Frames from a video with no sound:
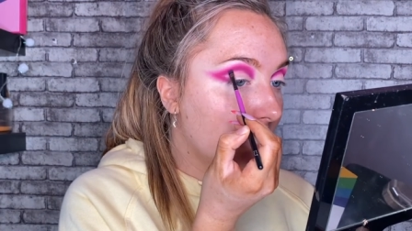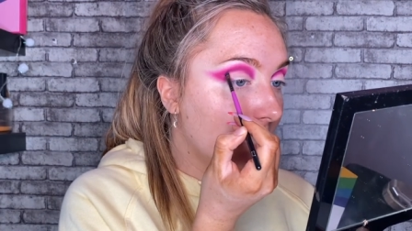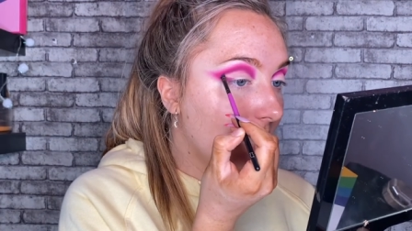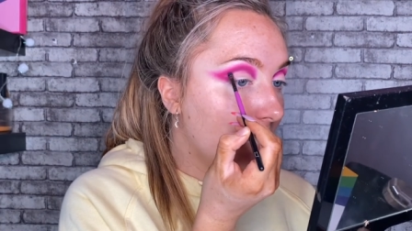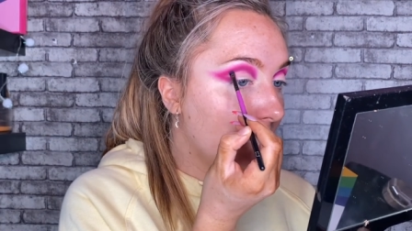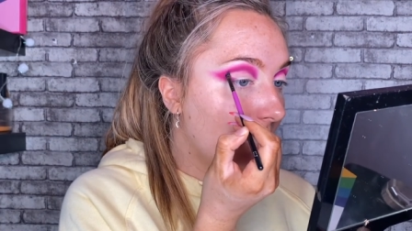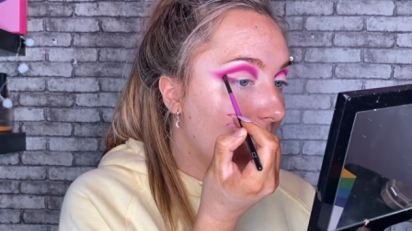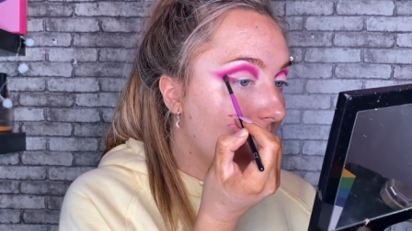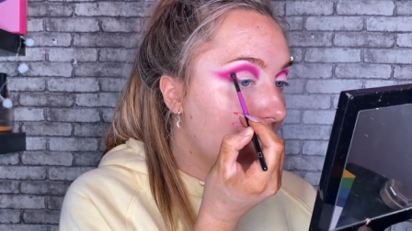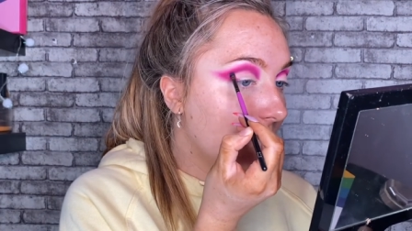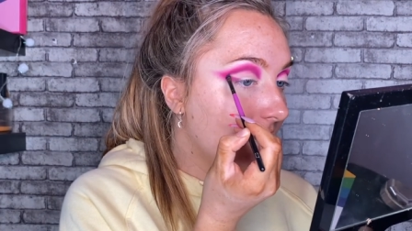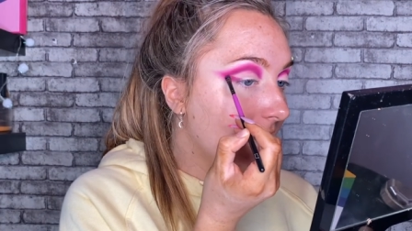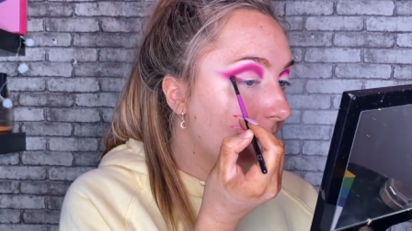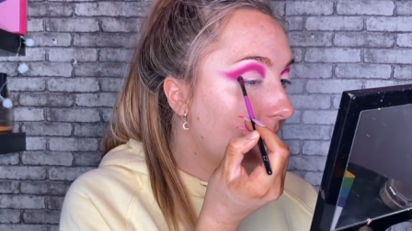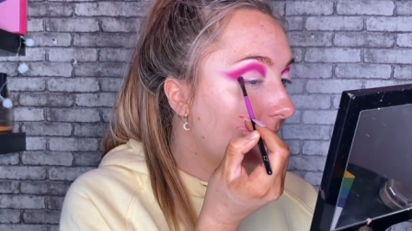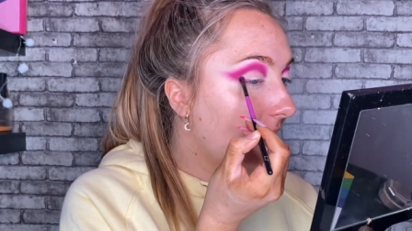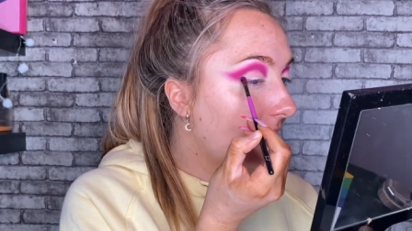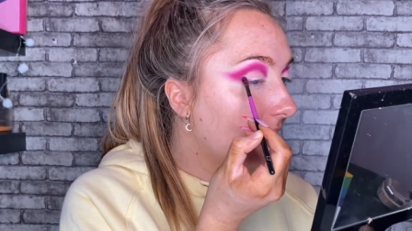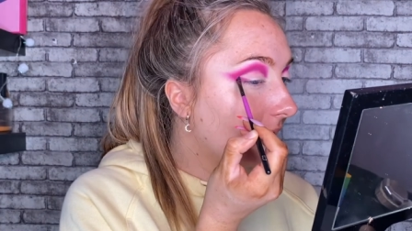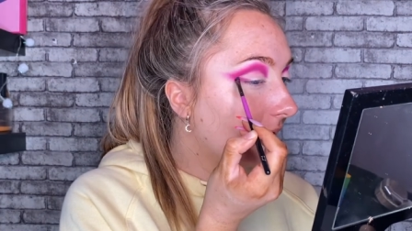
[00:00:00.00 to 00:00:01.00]
You might need to
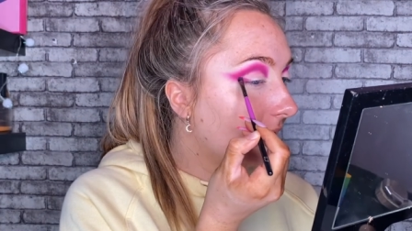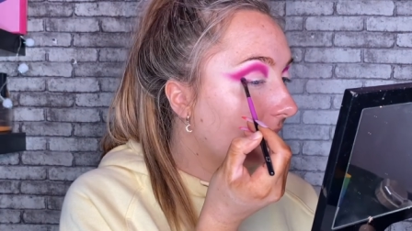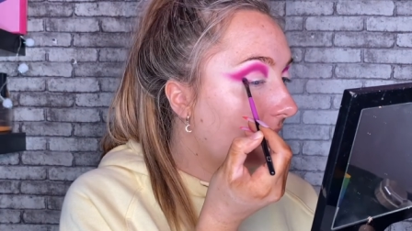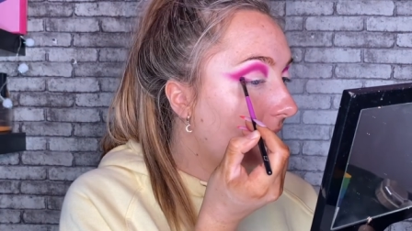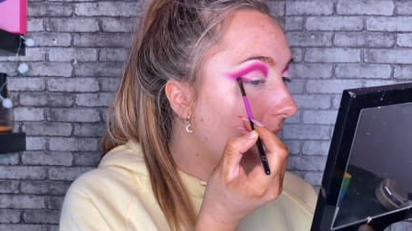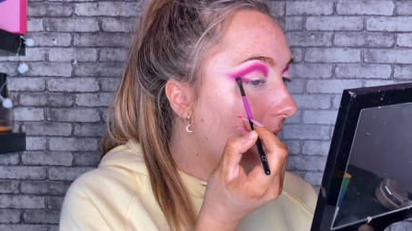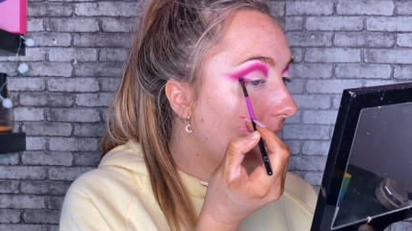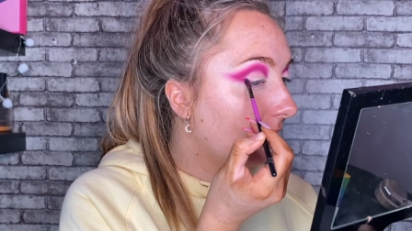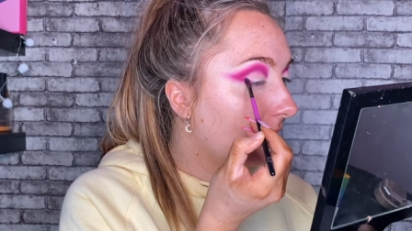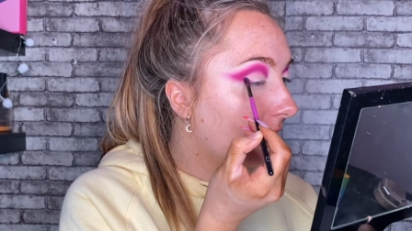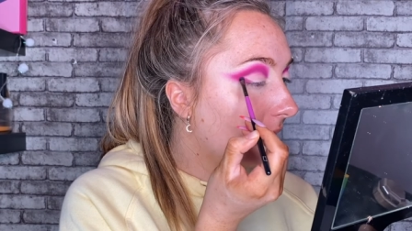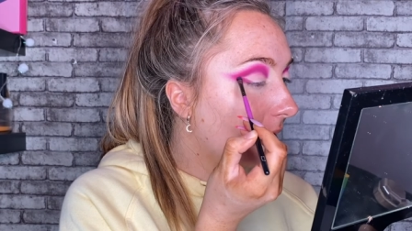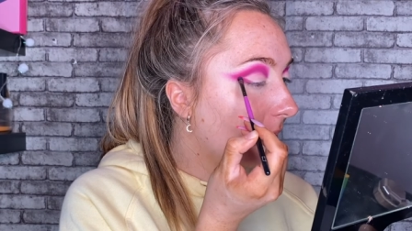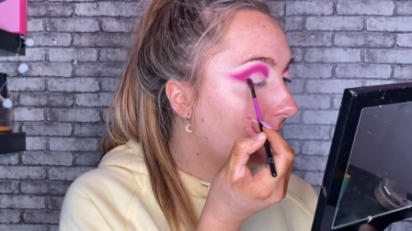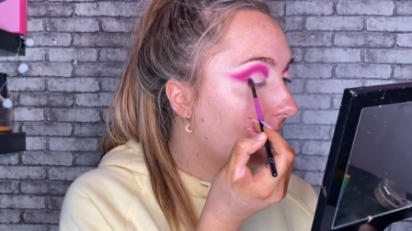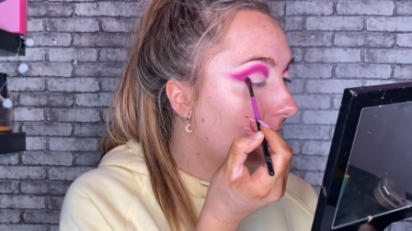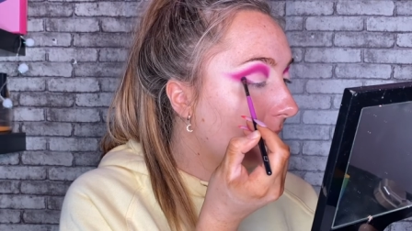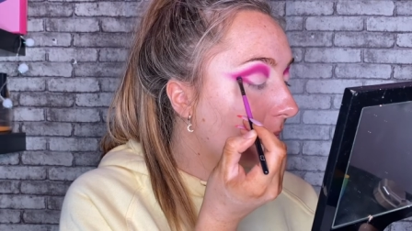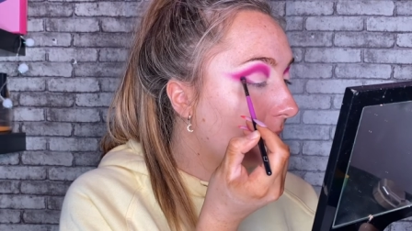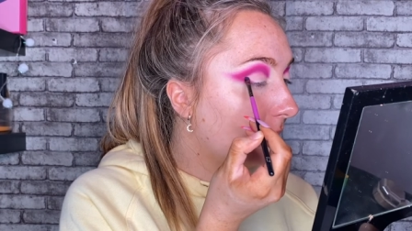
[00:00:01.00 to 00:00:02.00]
blend this out a little
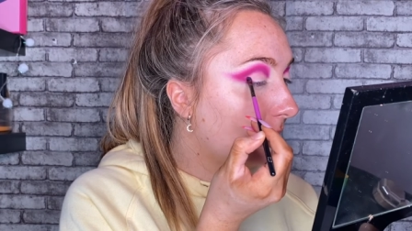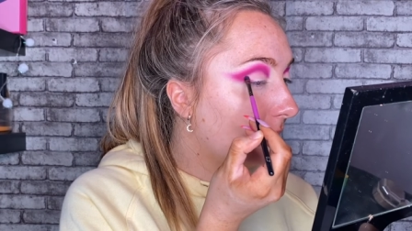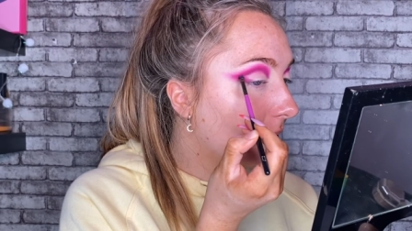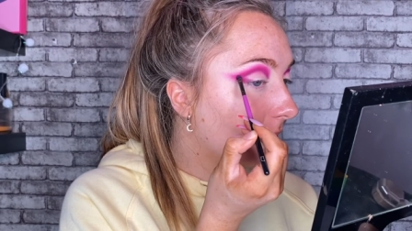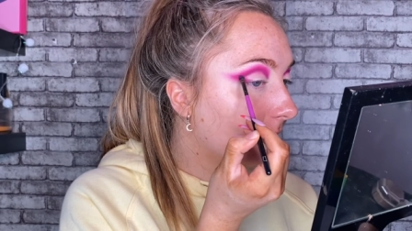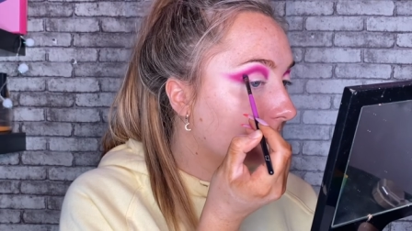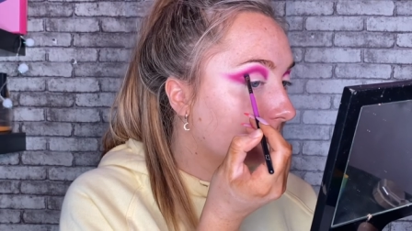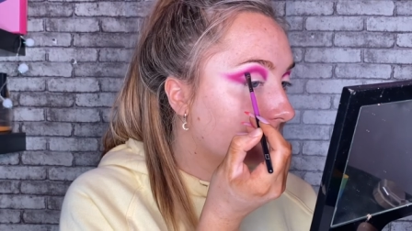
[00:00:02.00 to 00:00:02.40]
bit, but